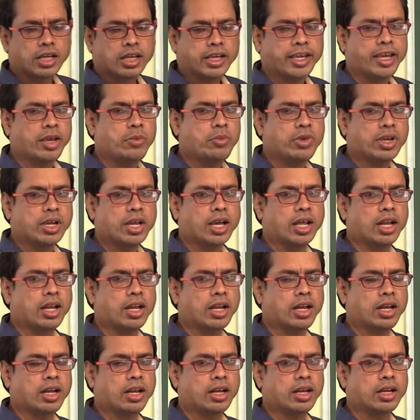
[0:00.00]

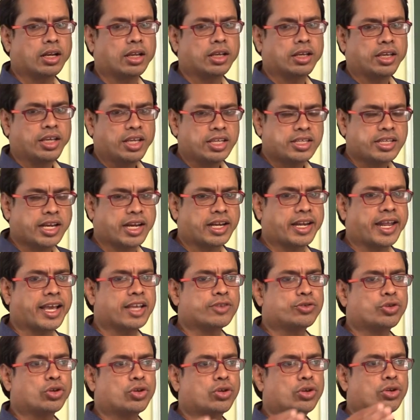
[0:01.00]
chemical is
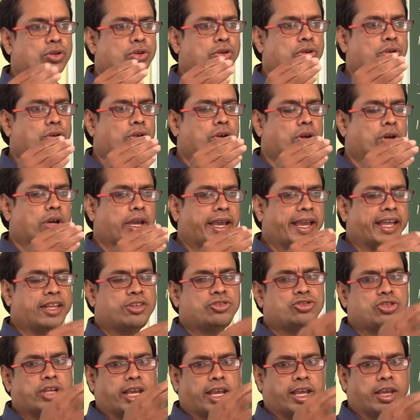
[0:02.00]
attached to
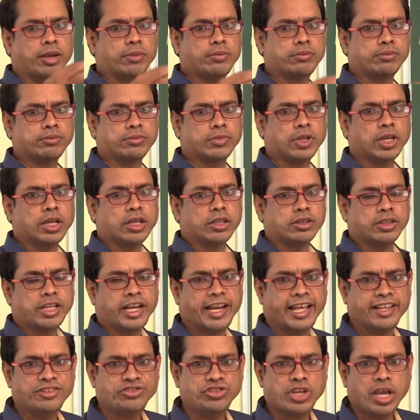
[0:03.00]
enzyme, then
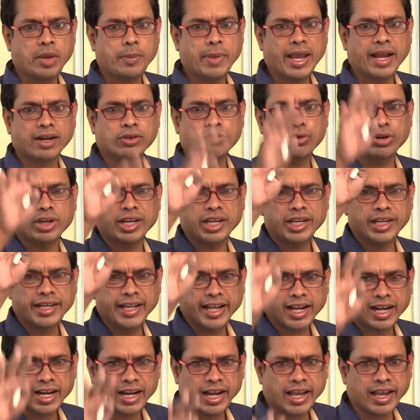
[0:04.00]
enzyme activity
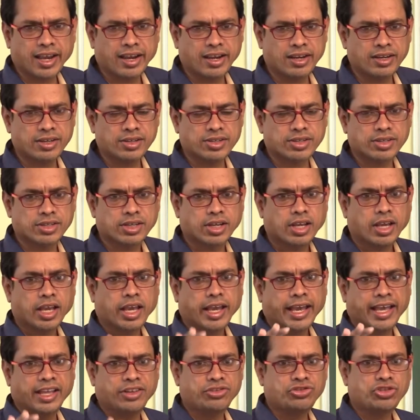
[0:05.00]
declines,
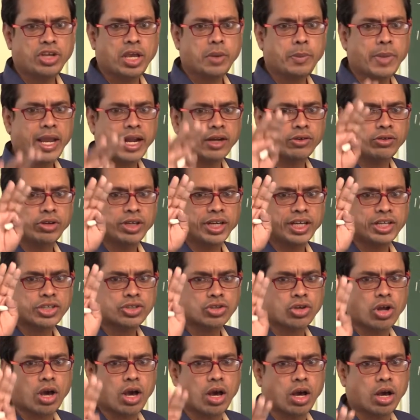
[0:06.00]
enzyme activity
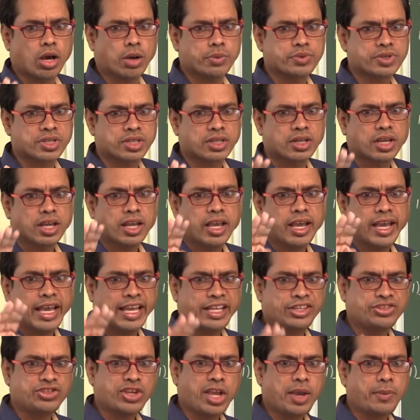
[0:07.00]
stops,
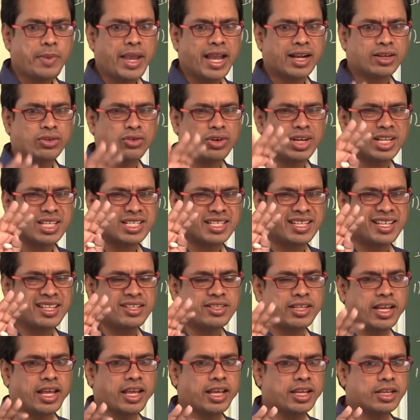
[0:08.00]
enzyme activity
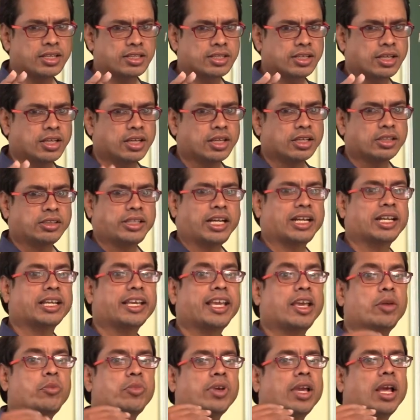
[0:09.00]
ceases, that
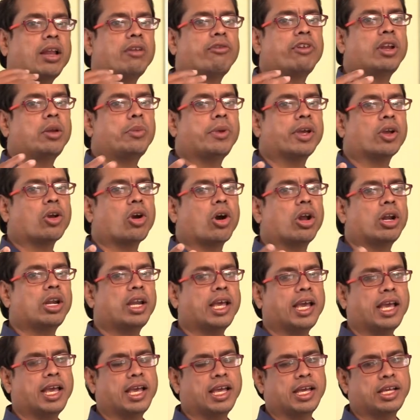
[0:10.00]
chemical will be called
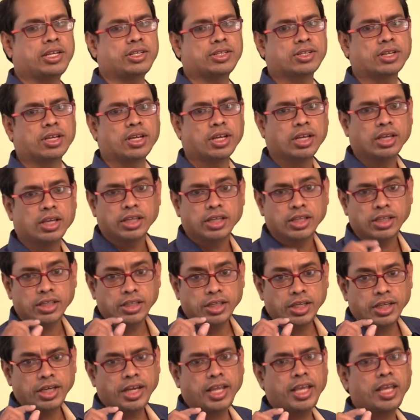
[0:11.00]
as
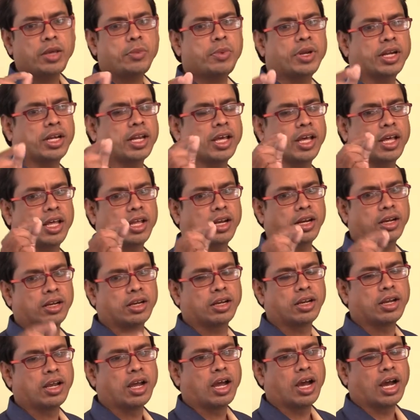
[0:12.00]
inhibitor
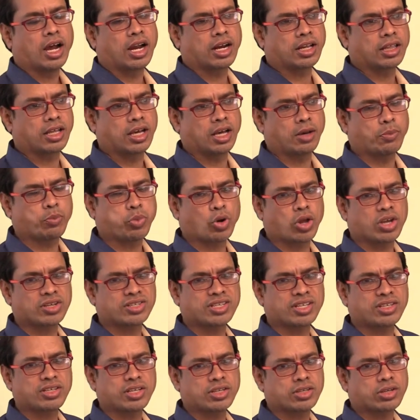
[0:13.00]
and the
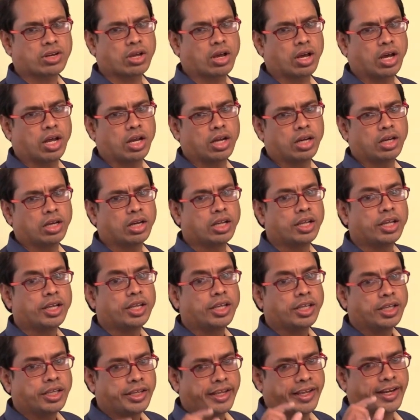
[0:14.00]
process is called
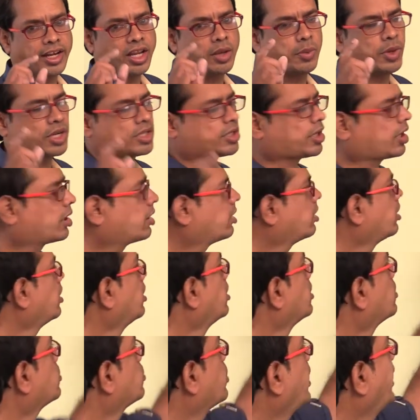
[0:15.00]
inhibition.
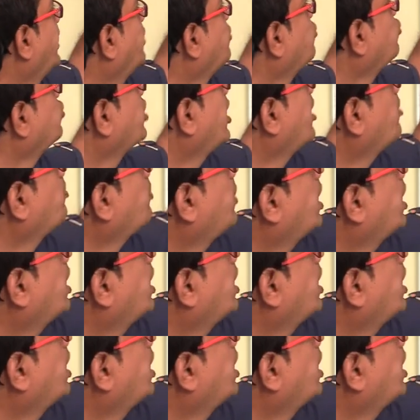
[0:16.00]
So, enzyme